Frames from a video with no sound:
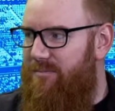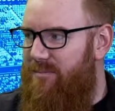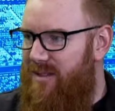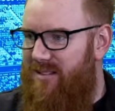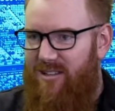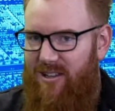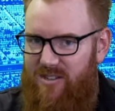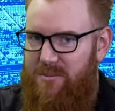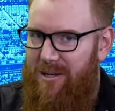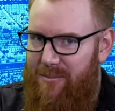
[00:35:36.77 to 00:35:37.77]
But you've
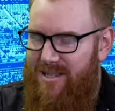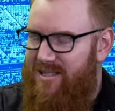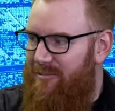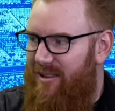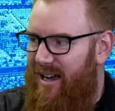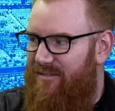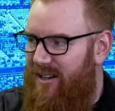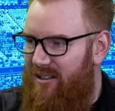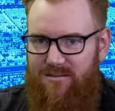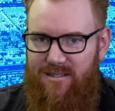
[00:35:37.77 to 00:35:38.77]
just beaten the best team in the
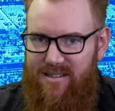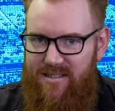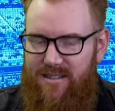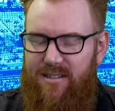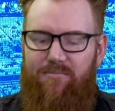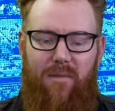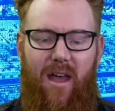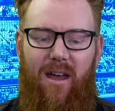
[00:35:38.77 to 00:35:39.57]
AFL isn't yeah, it? Got a point.